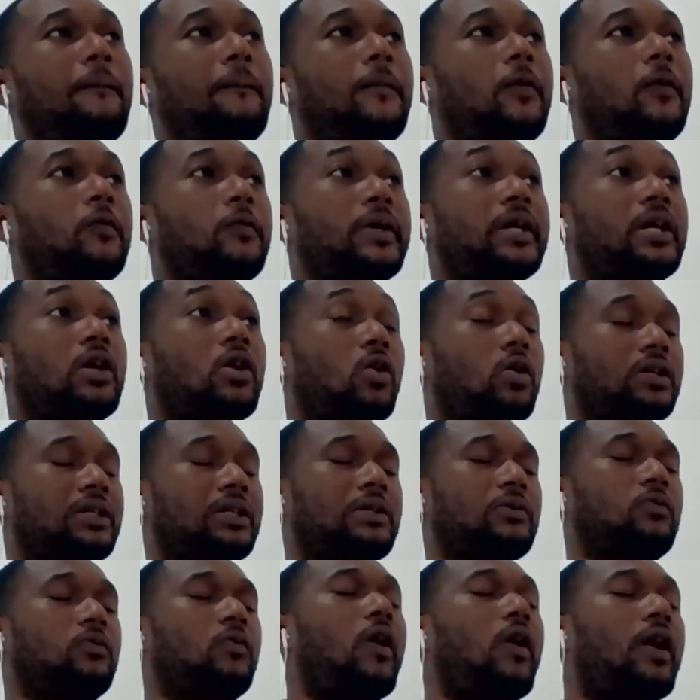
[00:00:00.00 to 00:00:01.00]

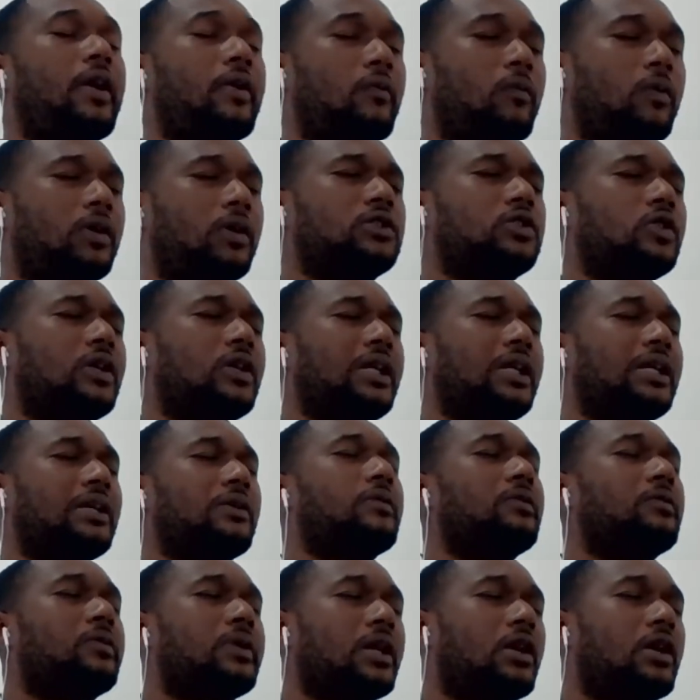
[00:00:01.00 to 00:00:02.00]
recording, where you want to
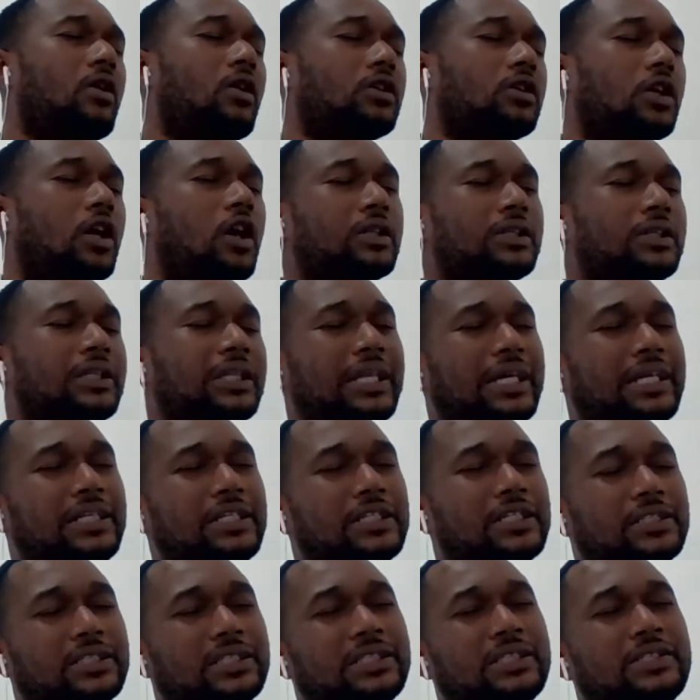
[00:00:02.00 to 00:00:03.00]
record all the
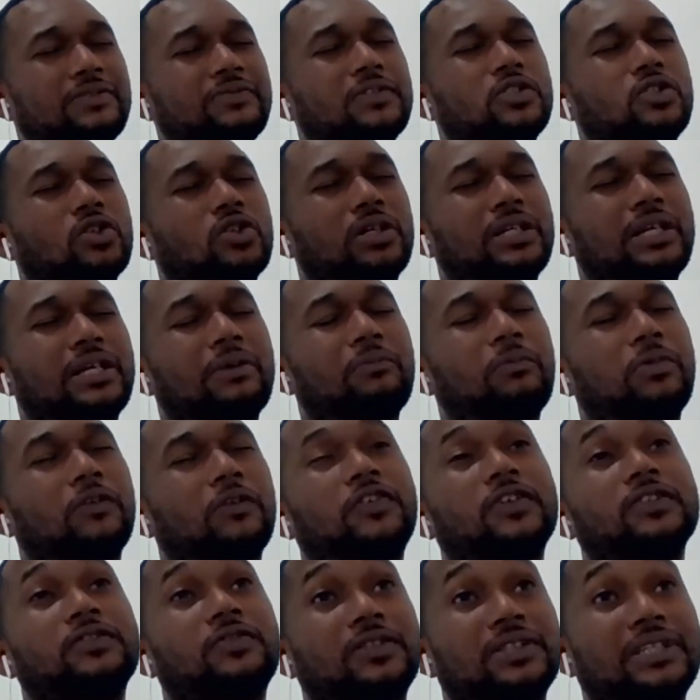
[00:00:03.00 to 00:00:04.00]
learners individually. But
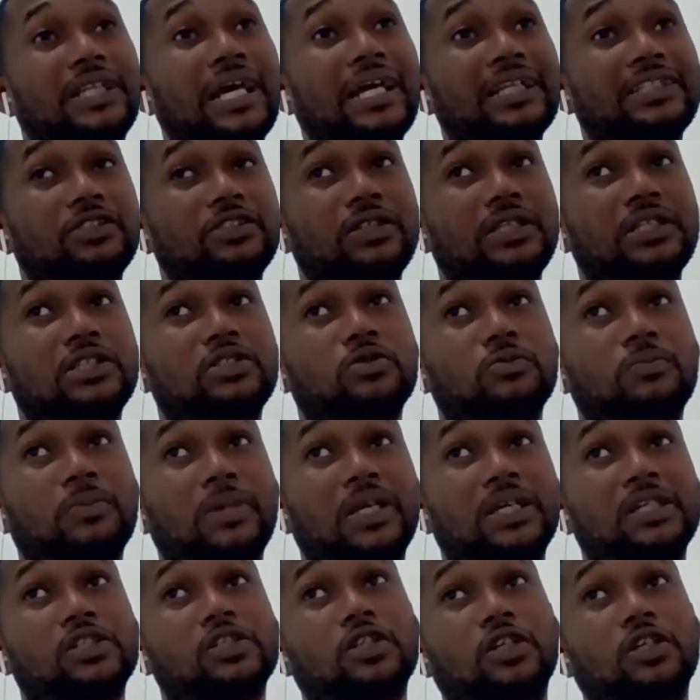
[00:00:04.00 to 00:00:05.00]
for that, you need to
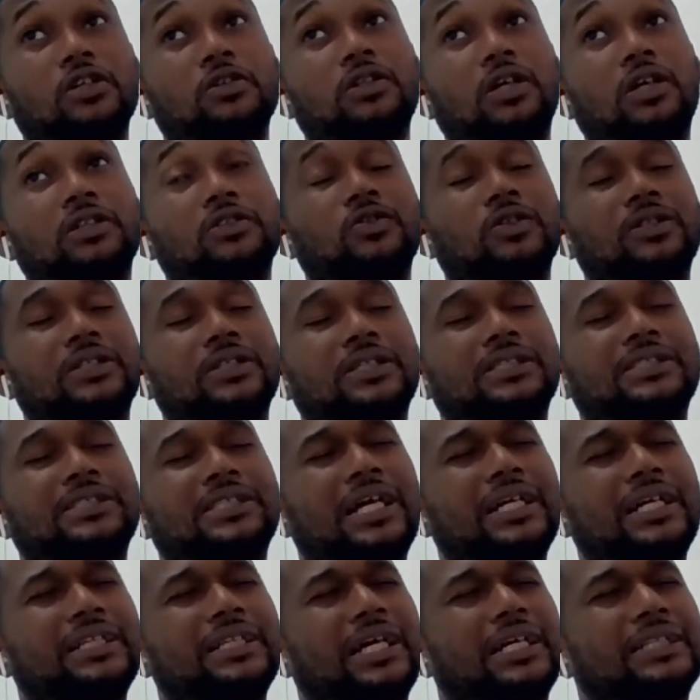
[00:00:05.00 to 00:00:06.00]
make sure, to
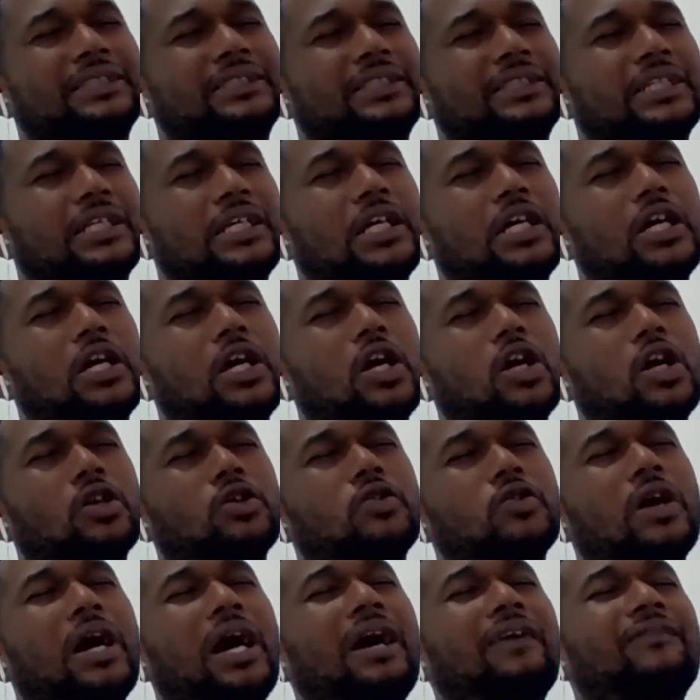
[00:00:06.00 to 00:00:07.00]
understand that
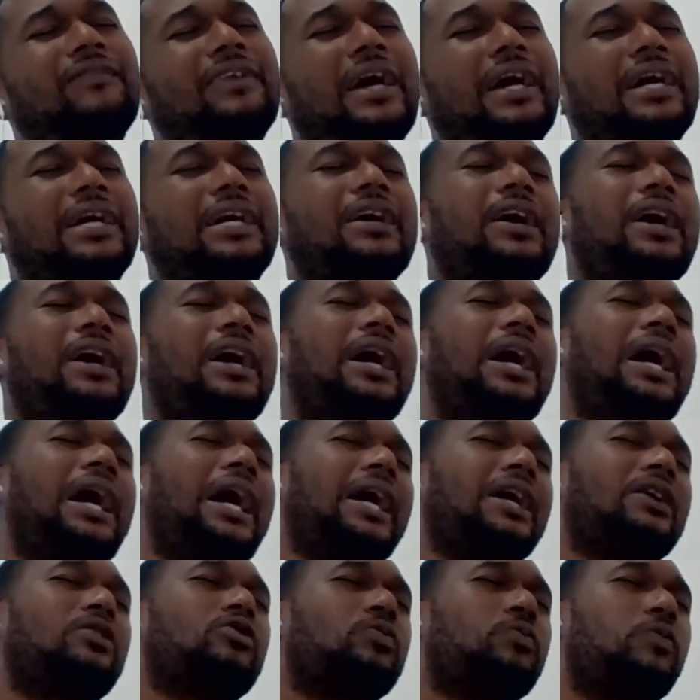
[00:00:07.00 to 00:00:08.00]
you have like a
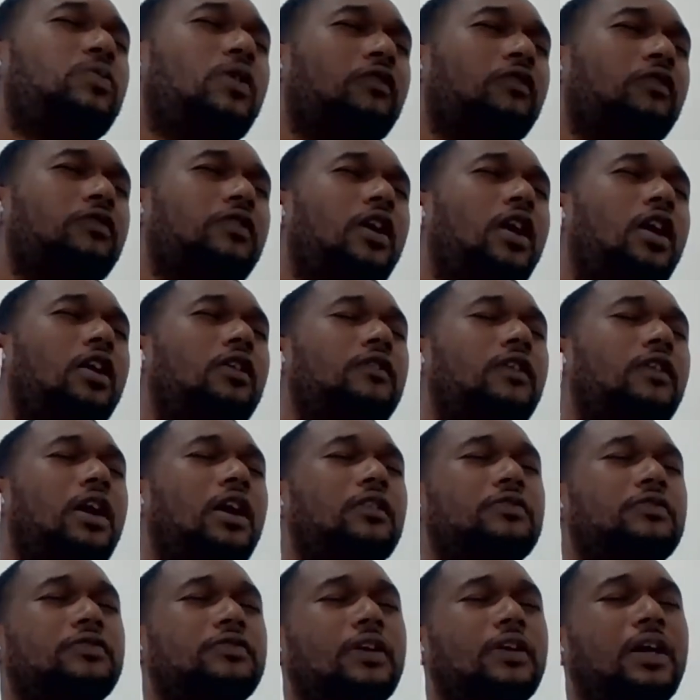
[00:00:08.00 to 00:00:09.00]
high group
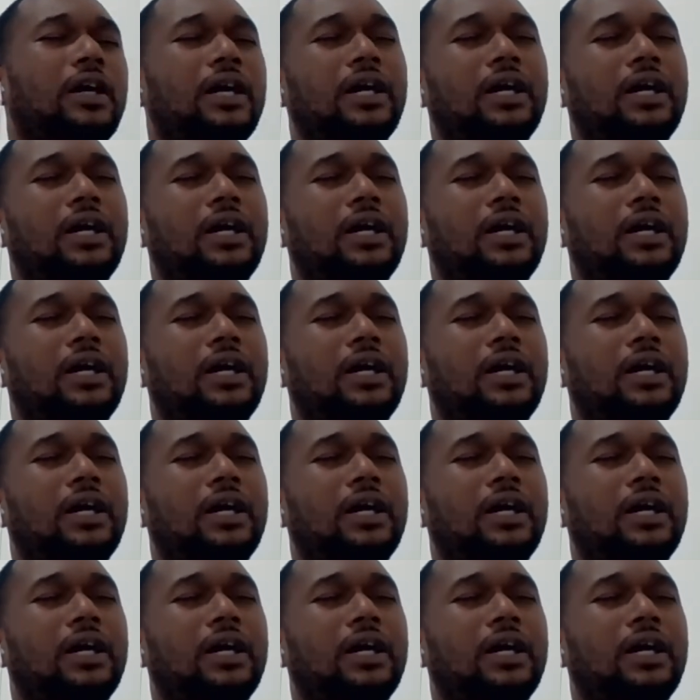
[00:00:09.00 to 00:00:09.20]
of